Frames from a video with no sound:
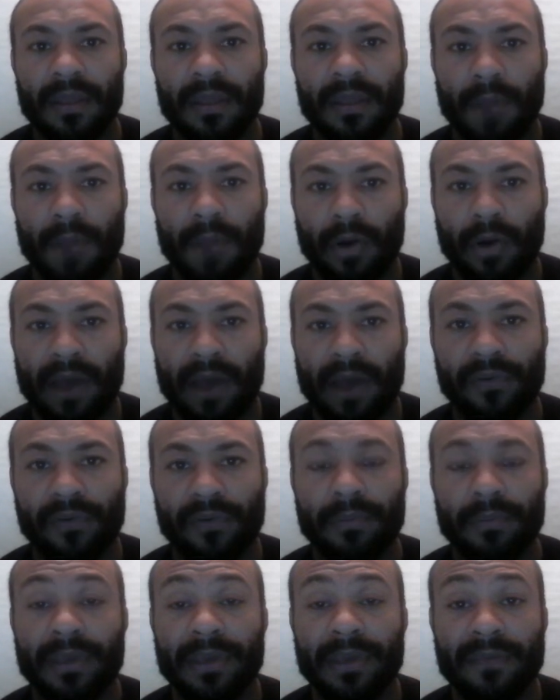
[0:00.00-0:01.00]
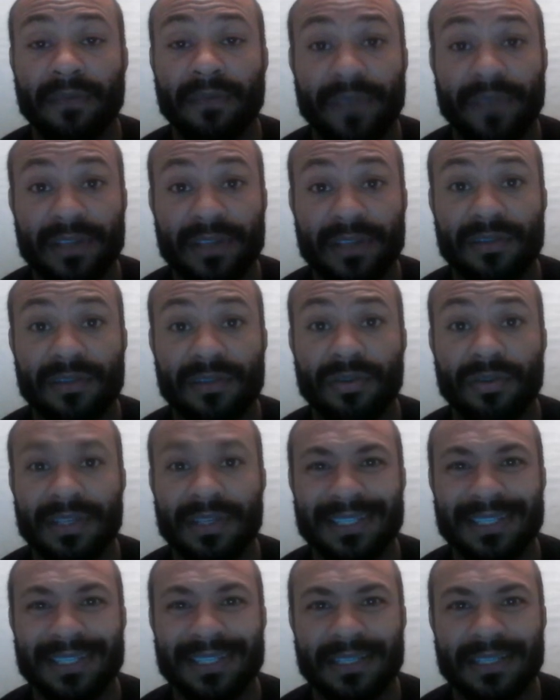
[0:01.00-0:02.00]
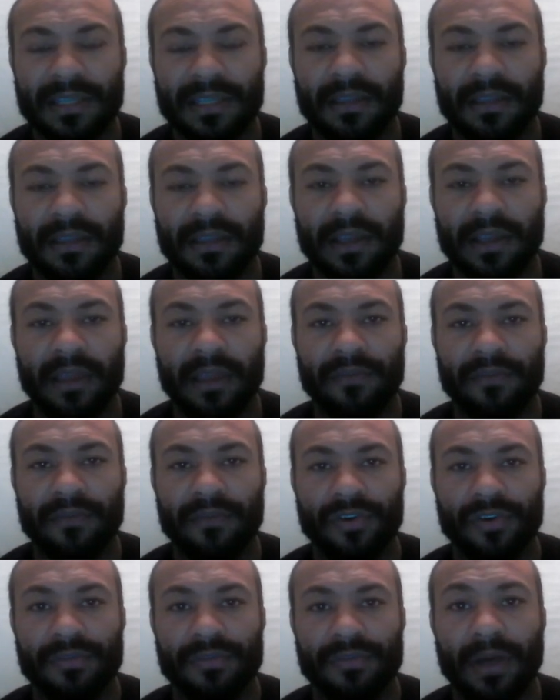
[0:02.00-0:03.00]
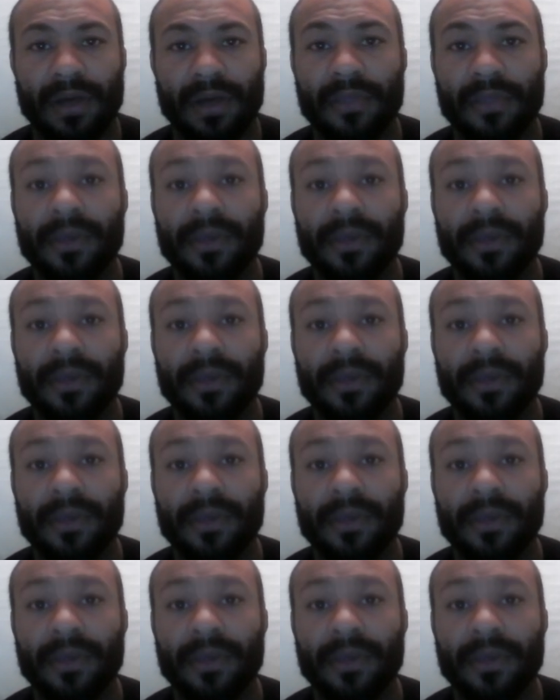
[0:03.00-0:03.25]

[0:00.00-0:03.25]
The morrow after would be fixed to the 16th day of the first month.